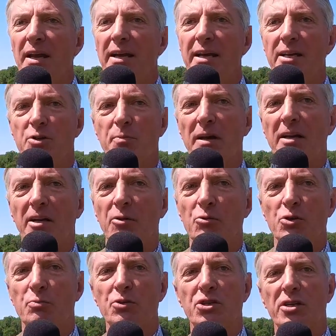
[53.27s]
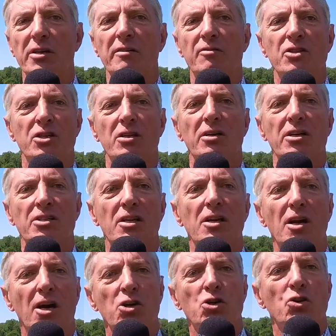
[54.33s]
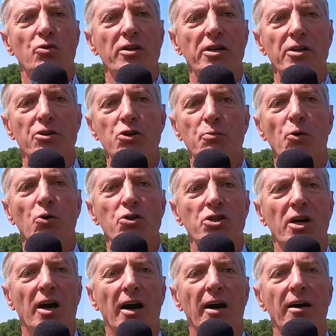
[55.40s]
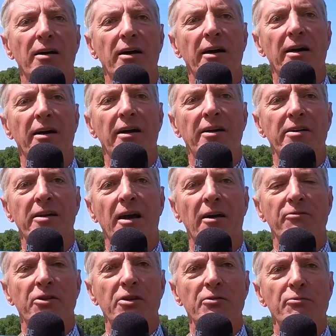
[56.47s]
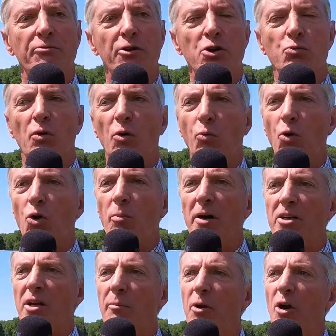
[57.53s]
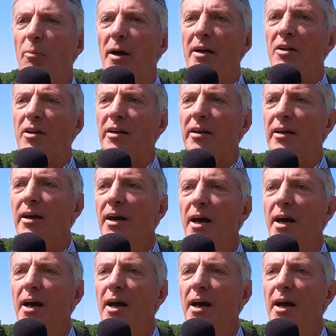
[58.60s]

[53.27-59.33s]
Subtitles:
Yes, Bentley was perceived as a luxury sports car after the First World War by W.O. Bentley.